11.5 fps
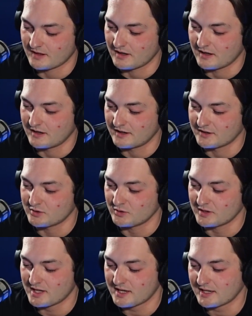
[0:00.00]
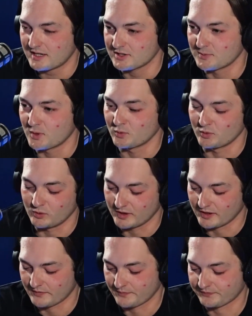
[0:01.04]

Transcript: Her, so that kind of small role there.